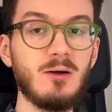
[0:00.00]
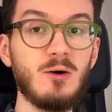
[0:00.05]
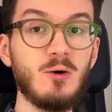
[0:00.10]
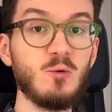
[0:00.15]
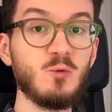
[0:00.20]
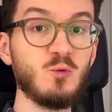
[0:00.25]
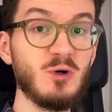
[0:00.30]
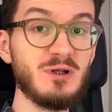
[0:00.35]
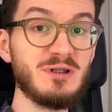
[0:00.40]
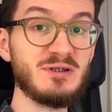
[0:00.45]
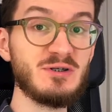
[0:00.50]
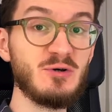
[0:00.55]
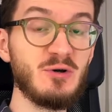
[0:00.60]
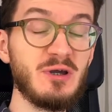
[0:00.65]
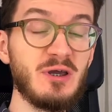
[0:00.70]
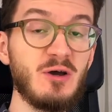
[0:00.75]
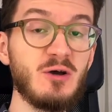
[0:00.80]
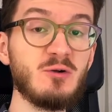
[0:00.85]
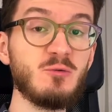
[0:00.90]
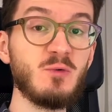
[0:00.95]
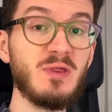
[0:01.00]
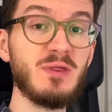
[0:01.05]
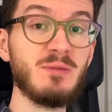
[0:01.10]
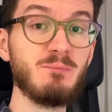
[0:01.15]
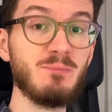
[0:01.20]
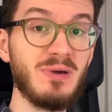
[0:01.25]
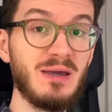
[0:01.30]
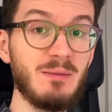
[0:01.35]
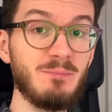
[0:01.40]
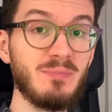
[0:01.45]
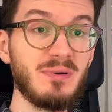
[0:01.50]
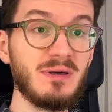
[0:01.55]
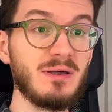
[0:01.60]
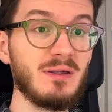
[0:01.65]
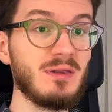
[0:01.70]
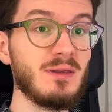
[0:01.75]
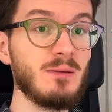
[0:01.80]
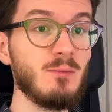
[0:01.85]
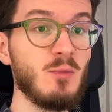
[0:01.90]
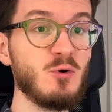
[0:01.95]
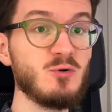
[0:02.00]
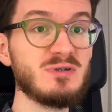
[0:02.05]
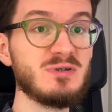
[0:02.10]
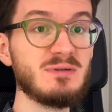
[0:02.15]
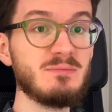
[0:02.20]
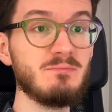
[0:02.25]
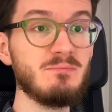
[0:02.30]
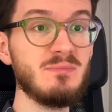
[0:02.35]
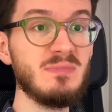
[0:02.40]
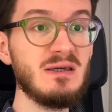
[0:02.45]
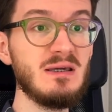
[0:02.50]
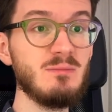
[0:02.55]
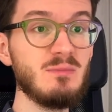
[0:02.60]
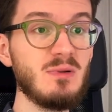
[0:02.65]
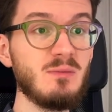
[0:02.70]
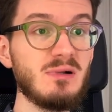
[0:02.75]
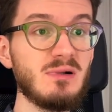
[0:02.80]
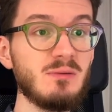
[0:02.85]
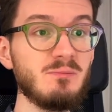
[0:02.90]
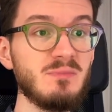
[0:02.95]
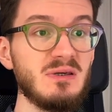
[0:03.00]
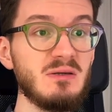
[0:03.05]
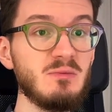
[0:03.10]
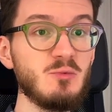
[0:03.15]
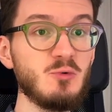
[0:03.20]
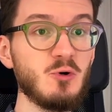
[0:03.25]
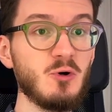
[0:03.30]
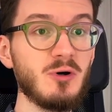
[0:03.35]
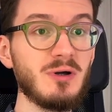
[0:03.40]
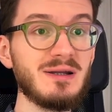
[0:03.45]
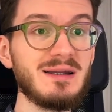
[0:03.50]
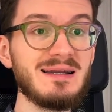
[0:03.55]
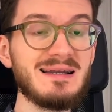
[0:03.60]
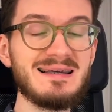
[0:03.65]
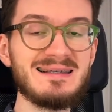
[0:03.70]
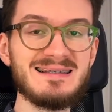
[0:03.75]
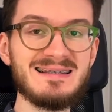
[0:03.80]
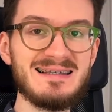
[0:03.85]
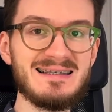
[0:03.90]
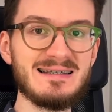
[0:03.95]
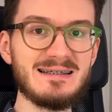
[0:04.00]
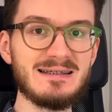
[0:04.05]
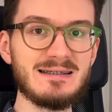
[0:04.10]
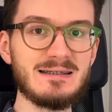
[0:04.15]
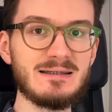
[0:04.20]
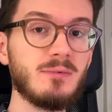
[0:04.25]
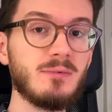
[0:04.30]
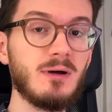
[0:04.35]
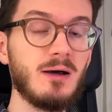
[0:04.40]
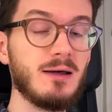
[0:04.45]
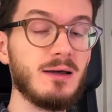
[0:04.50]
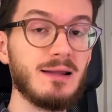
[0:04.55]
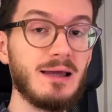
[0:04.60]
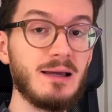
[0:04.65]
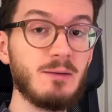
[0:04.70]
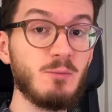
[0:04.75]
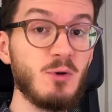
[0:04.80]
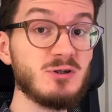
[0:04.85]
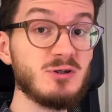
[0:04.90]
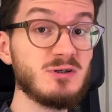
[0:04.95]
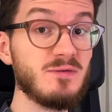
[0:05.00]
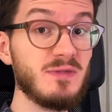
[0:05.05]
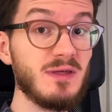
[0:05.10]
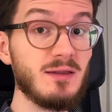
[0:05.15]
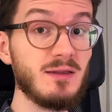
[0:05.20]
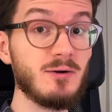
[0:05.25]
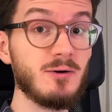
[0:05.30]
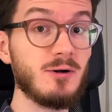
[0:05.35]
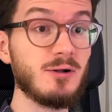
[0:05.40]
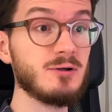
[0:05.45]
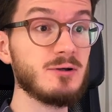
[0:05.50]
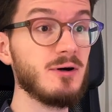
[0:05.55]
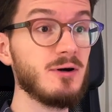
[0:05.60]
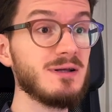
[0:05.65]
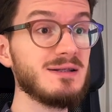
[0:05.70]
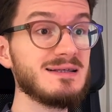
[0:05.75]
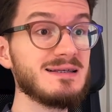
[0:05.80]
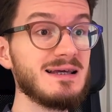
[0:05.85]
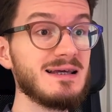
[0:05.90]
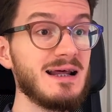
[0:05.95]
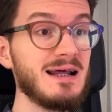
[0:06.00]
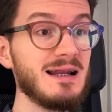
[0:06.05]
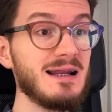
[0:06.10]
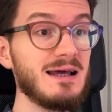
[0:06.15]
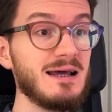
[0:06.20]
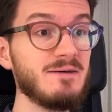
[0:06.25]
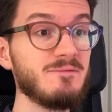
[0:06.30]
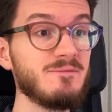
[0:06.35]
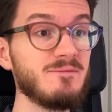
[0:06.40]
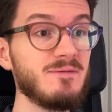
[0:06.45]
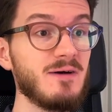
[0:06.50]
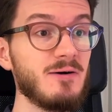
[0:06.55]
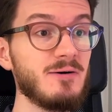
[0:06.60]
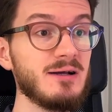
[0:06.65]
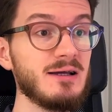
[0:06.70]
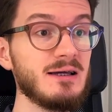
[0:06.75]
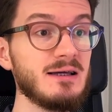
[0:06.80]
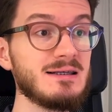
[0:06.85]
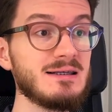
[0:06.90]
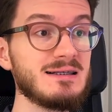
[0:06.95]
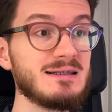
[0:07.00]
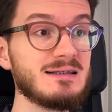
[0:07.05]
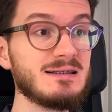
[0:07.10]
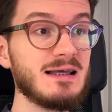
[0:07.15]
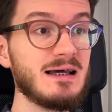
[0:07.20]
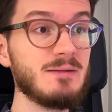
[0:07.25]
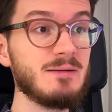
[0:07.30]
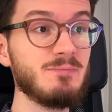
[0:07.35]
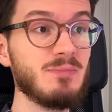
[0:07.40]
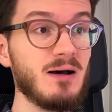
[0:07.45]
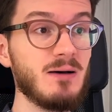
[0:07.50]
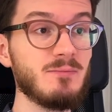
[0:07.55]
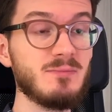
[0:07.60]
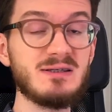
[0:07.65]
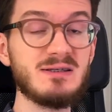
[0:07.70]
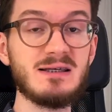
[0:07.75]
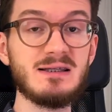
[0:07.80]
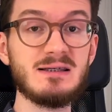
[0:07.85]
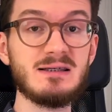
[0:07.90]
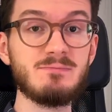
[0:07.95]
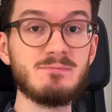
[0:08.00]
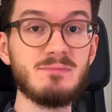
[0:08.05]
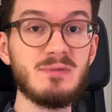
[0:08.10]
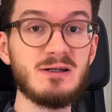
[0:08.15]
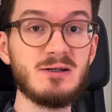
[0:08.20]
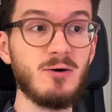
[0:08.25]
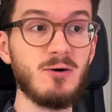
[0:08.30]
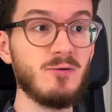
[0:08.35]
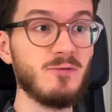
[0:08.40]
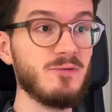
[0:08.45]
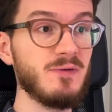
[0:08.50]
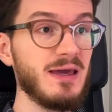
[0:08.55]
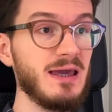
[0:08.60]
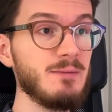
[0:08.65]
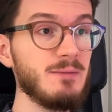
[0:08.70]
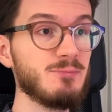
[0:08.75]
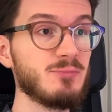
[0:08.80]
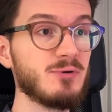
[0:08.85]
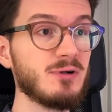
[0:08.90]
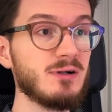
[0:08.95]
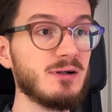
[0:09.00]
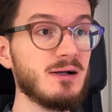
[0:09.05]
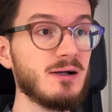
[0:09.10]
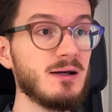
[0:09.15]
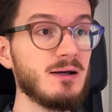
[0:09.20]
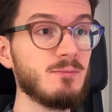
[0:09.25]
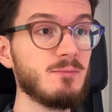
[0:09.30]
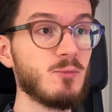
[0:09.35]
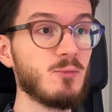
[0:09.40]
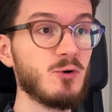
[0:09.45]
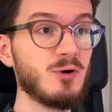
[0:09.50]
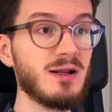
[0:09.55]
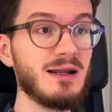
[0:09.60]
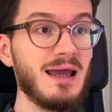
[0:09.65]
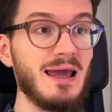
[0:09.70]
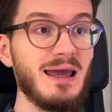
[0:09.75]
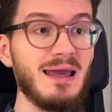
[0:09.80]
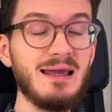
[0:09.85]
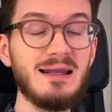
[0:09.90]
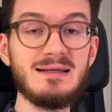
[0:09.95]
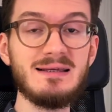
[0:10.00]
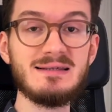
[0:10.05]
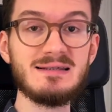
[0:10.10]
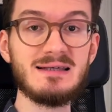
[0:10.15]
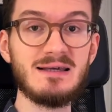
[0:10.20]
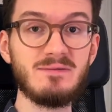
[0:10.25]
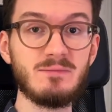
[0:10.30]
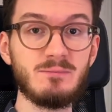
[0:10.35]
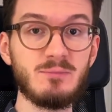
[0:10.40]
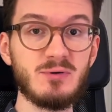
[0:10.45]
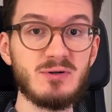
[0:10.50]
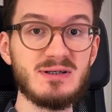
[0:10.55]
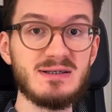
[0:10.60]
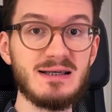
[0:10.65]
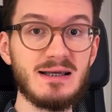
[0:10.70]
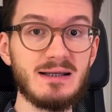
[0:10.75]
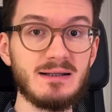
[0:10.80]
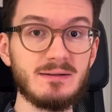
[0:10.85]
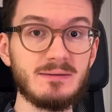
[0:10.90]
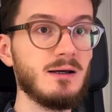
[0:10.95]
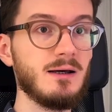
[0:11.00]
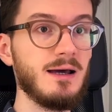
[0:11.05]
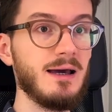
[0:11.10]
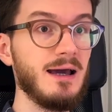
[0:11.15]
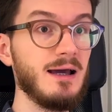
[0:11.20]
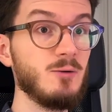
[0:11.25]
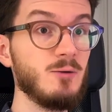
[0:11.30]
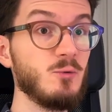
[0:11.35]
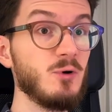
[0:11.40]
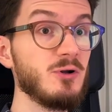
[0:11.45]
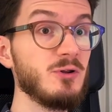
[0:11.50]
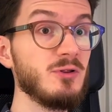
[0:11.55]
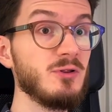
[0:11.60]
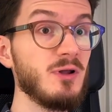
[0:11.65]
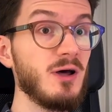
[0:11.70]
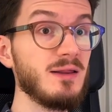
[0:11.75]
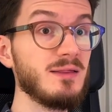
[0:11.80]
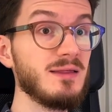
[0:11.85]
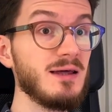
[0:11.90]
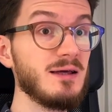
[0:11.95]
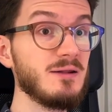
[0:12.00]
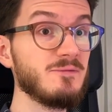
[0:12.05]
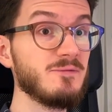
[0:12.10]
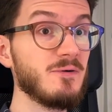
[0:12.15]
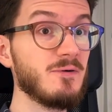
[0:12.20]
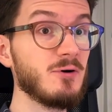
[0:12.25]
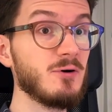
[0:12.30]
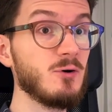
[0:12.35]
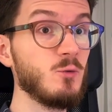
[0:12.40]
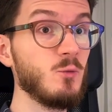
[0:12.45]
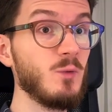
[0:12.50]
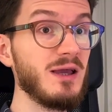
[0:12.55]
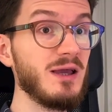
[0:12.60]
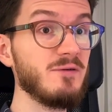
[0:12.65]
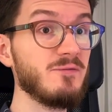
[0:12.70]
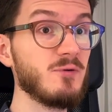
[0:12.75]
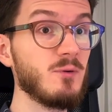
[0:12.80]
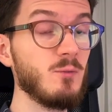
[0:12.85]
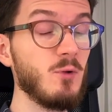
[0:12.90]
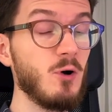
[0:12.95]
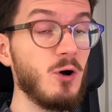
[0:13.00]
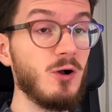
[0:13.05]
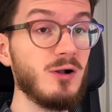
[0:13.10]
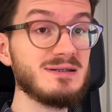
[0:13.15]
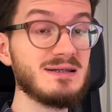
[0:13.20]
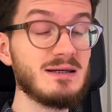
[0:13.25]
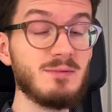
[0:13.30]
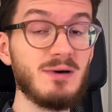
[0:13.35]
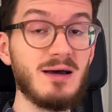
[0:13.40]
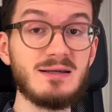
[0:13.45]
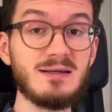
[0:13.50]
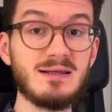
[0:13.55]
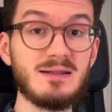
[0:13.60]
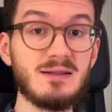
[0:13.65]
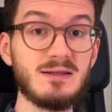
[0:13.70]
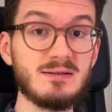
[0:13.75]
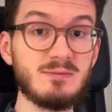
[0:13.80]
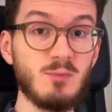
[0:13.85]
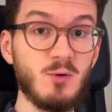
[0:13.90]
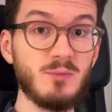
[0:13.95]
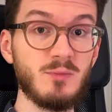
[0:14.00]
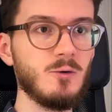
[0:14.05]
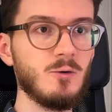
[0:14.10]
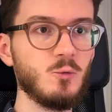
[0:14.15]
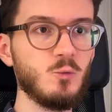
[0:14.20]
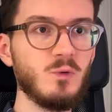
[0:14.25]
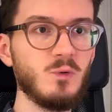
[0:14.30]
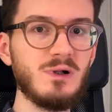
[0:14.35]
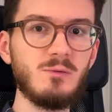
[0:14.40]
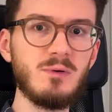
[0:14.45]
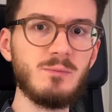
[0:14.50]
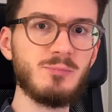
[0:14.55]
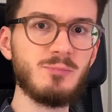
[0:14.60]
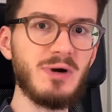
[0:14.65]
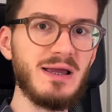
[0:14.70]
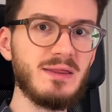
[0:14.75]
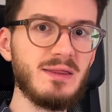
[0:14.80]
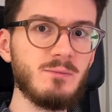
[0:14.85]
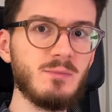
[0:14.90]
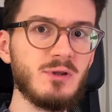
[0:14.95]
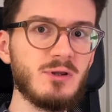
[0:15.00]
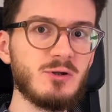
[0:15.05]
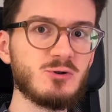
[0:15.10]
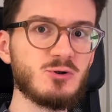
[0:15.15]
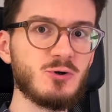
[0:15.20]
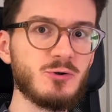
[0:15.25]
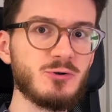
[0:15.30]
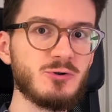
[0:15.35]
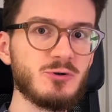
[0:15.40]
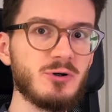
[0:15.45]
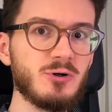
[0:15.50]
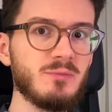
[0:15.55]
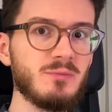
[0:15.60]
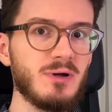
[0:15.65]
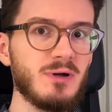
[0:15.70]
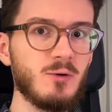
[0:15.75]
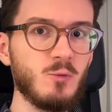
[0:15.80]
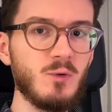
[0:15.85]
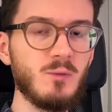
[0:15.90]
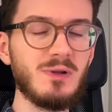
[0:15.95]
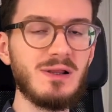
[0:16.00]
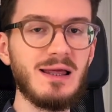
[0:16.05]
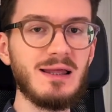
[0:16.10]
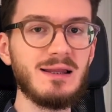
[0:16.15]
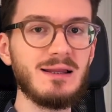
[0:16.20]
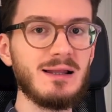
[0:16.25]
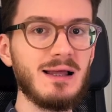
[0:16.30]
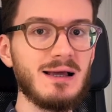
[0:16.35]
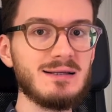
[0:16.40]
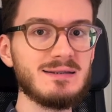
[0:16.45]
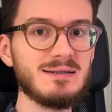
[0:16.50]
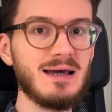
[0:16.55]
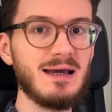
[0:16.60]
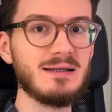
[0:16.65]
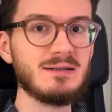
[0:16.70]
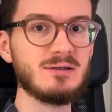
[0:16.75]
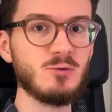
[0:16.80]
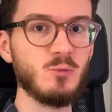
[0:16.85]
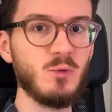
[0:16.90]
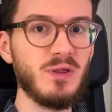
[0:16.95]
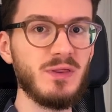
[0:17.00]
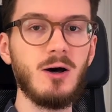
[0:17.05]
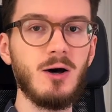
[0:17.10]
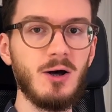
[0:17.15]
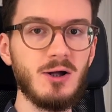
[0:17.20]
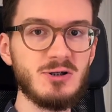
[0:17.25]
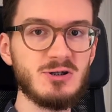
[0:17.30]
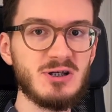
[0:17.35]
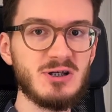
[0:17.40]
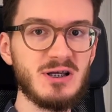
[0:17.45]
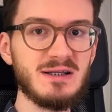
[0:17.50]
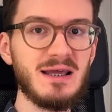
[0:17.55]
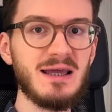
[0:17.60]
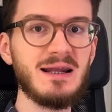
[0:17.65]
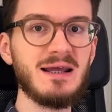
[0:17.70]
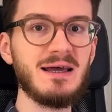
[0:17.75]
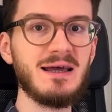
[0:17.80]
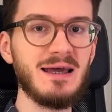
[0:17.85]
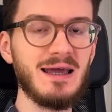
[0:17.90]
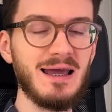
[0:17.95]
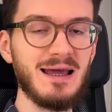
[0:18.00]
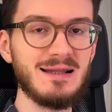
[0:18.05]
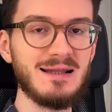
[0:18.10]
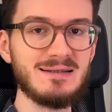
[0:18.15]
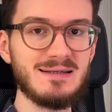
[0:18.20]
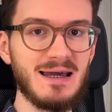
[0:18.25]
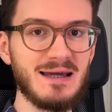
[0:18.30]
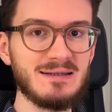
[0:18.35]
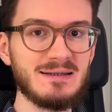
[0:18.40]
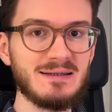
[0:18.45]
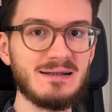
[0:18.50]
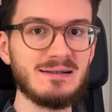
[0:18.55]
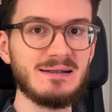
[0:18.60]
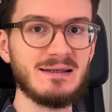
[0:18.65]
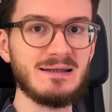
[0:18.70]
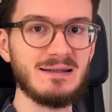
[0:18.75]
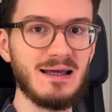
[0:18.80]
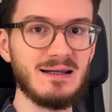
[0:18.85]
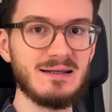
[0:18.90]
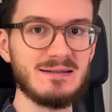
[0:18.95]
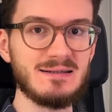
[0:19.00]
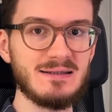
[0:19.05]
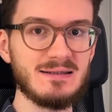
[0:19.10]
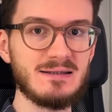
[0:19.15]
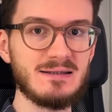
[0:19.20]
What's going on with PEPE, the most memeable meme coin in existence? Unlike most of the other altcoins, it had a very steady pump since mid of April, more than 87%. And we're not that far away from all-time highs at this moment. Will we break them in the short term? We will analyze that with Onchain Data and technical analysis.